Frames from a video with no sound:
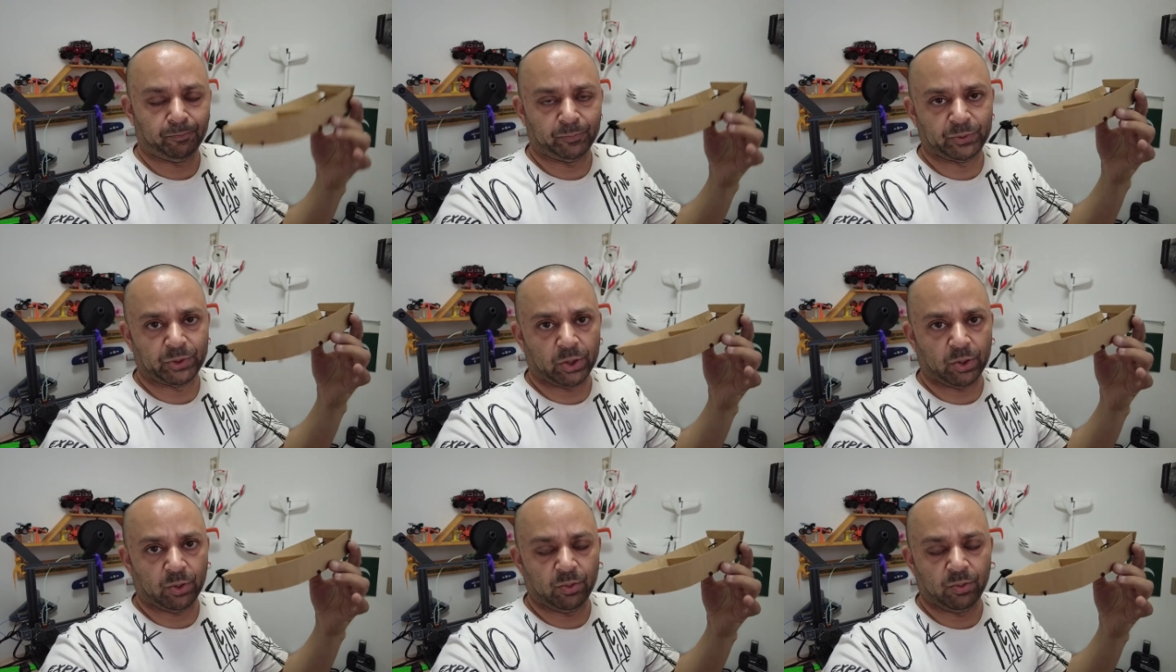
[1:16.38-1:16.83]

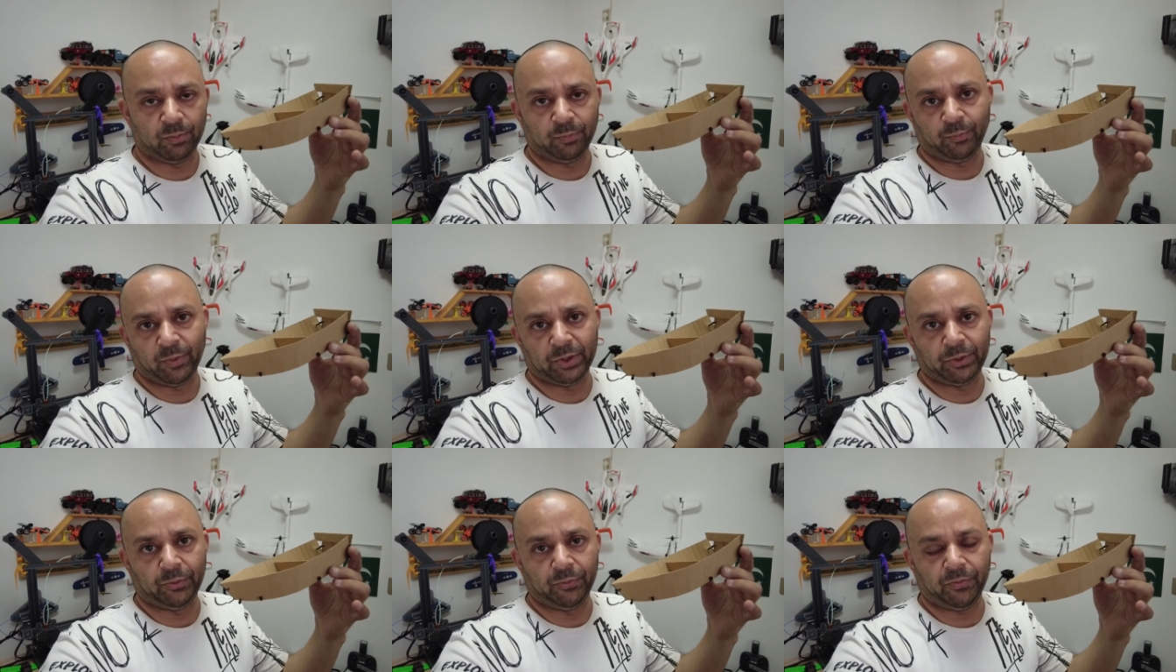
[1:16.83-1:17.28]
So
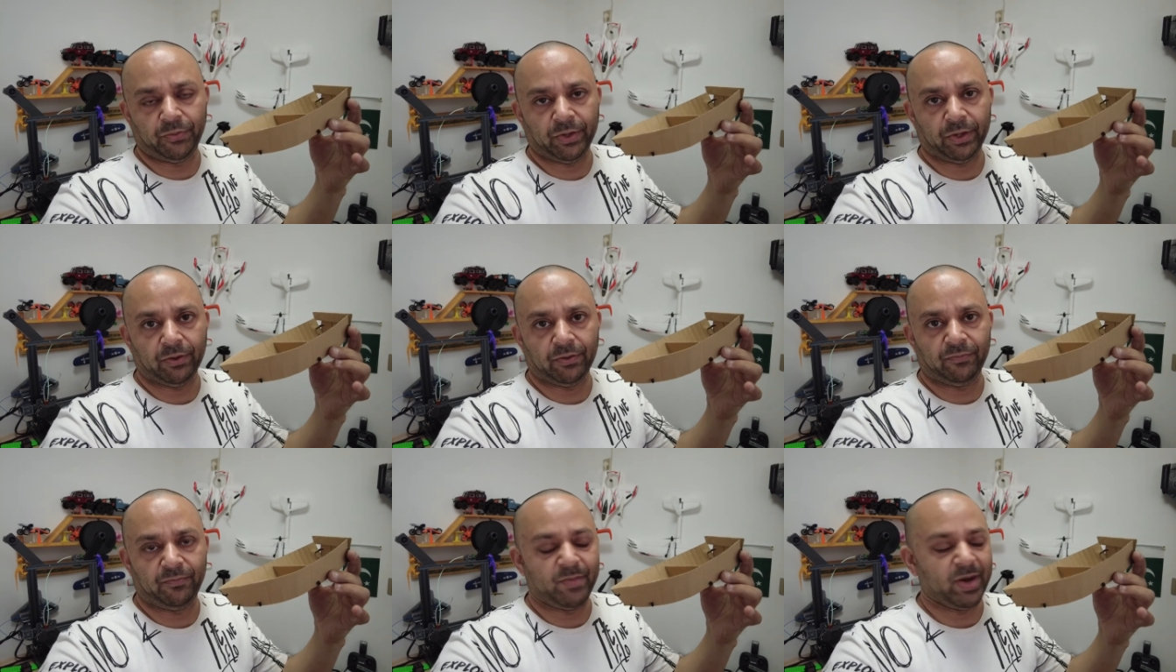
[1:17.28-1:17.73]
what do you
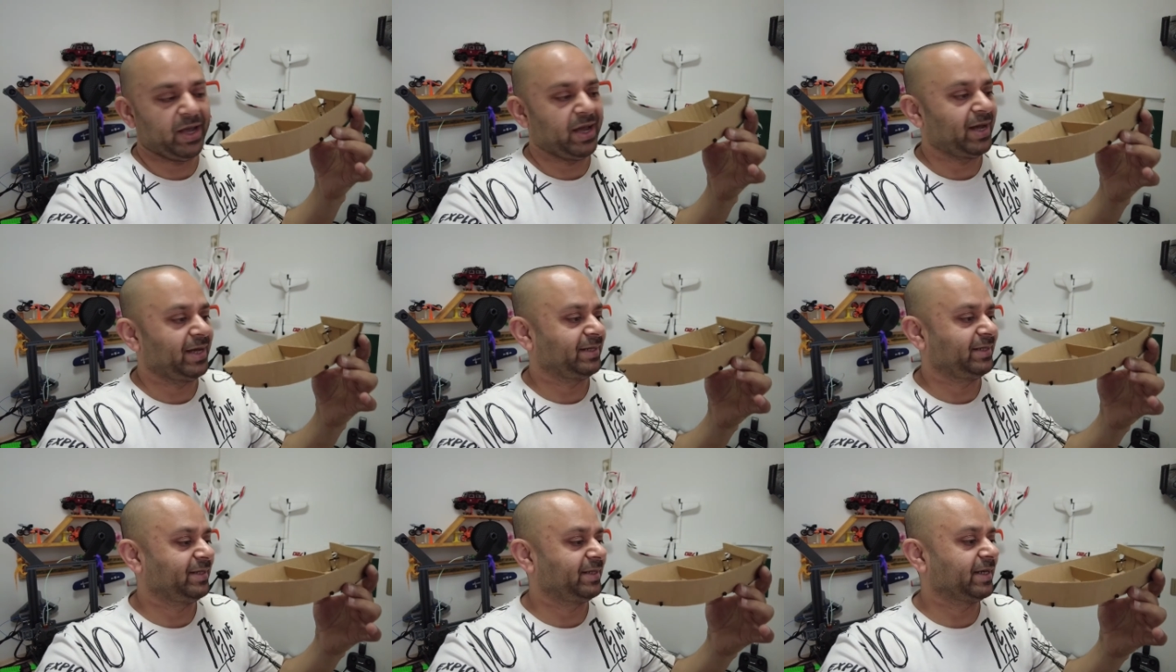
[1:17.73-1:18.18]
think of my
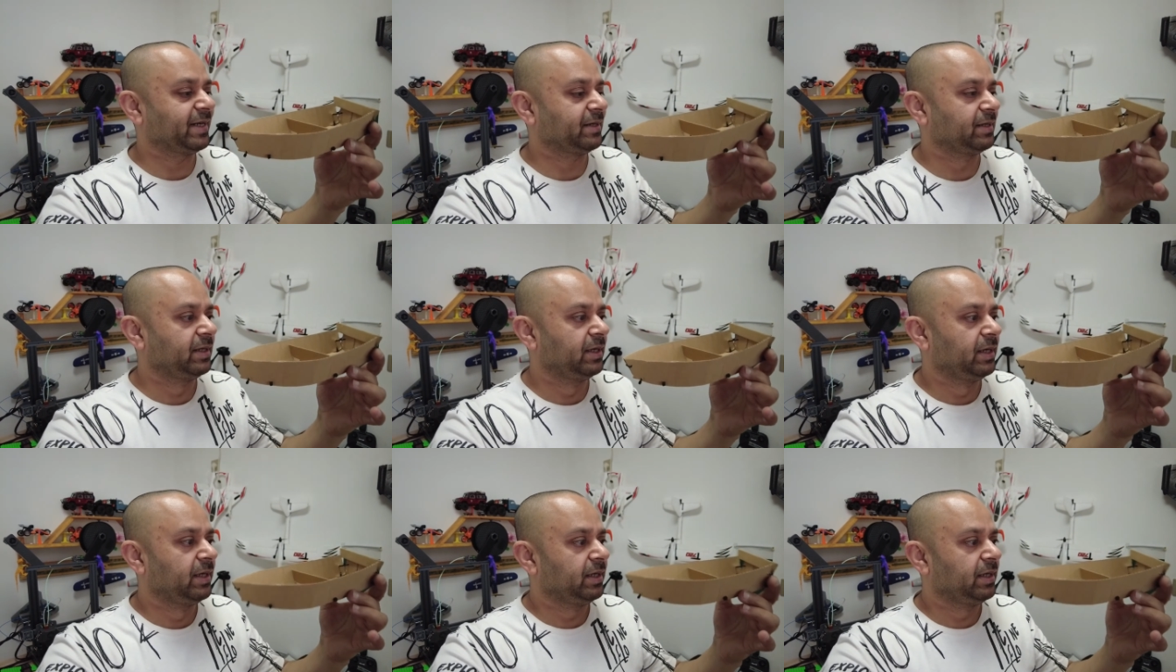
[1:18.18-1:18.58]
idea?